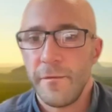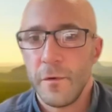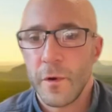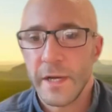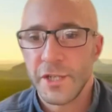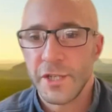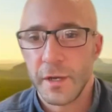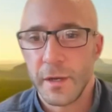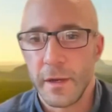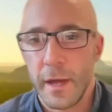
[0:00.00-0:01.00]
question.
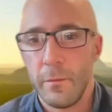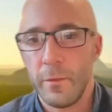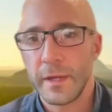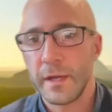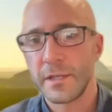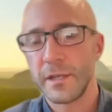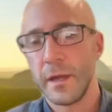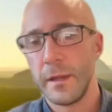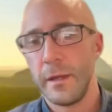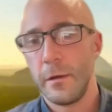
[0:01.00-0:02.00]
And we touched a
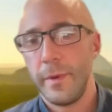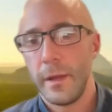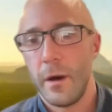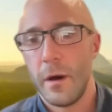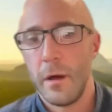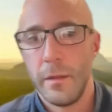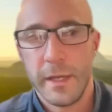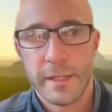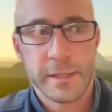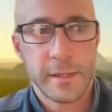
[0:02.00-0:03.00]
little bit on
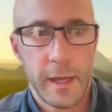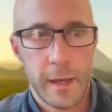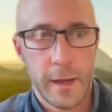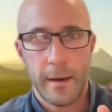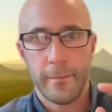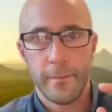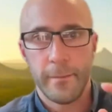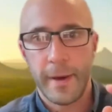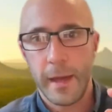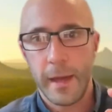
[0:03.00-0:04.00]
this in our
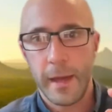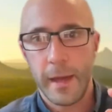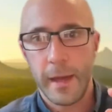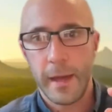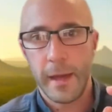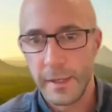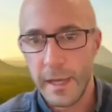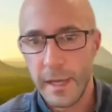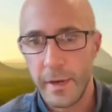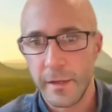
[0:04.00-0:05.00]
paper
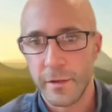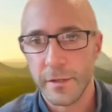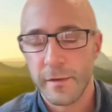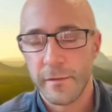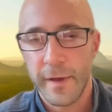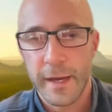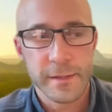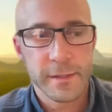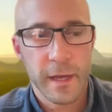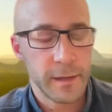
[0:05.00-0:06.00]
examining dose
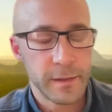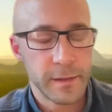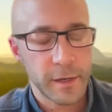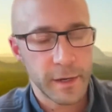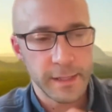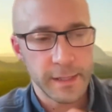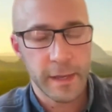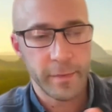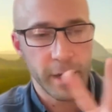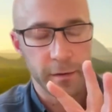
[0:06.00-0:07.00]
effects, uh, sorry,
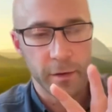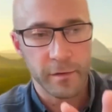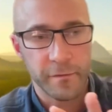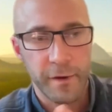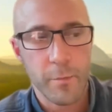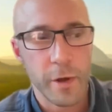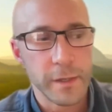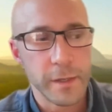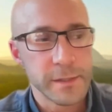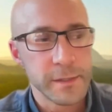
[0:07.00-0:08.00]
examining dose
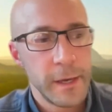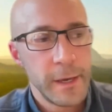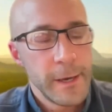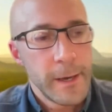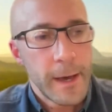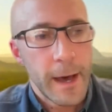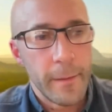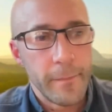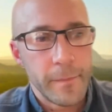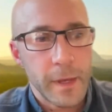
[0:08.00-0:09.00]
frameworks.
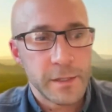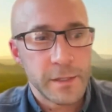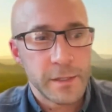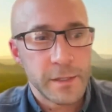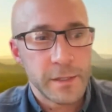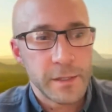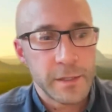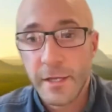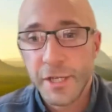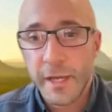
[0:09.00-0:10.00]
Um, it's really
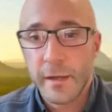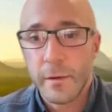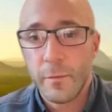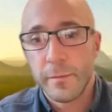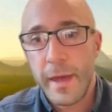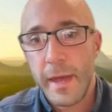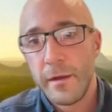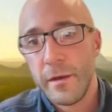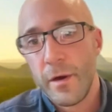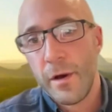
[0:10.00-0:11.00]
challenging and it will
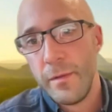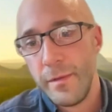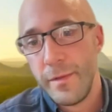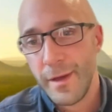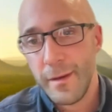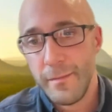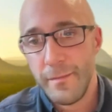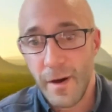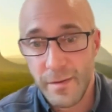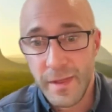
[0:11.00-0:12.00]
depend on the
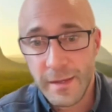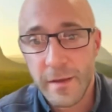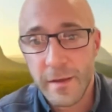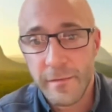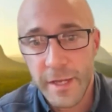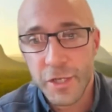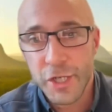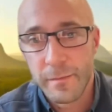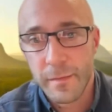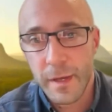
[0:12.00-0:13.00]
on the
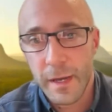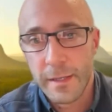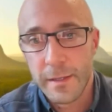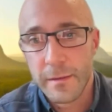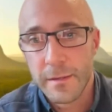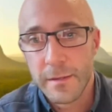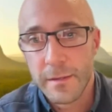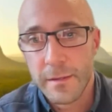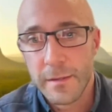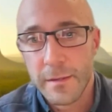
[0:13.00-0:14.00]
intervention, I
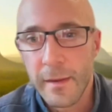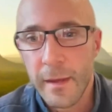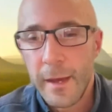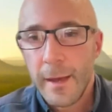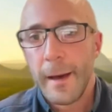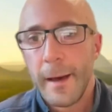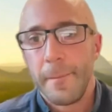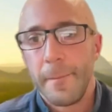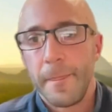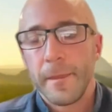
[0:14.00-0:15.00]
suspect
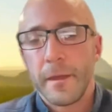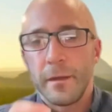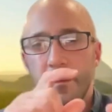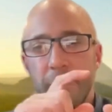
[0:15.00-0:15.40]
um, you know,